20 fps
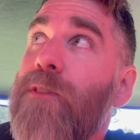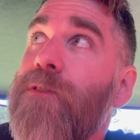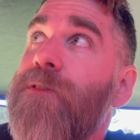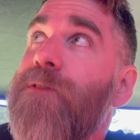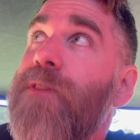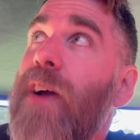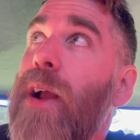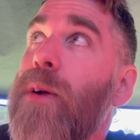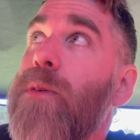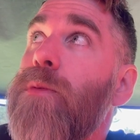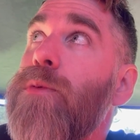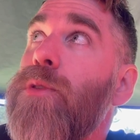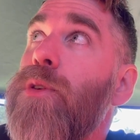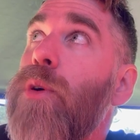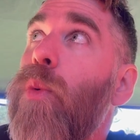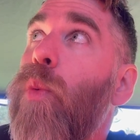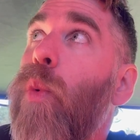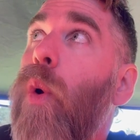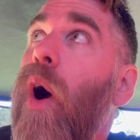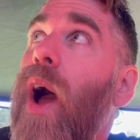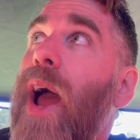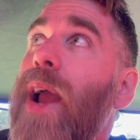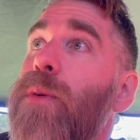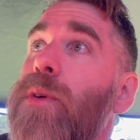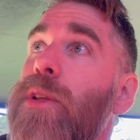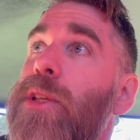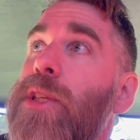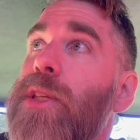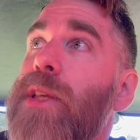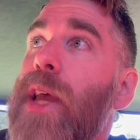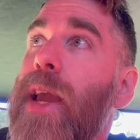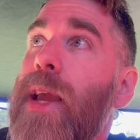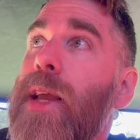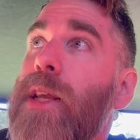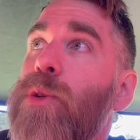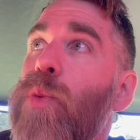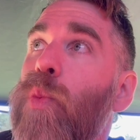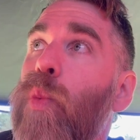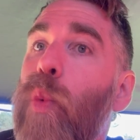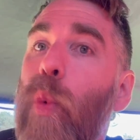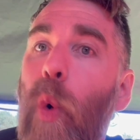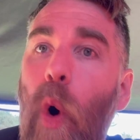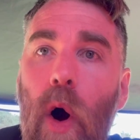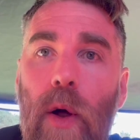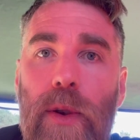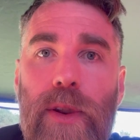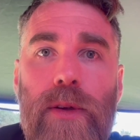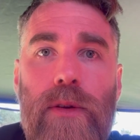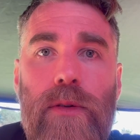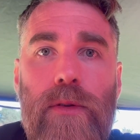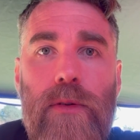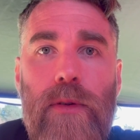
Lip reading: found what I would say is one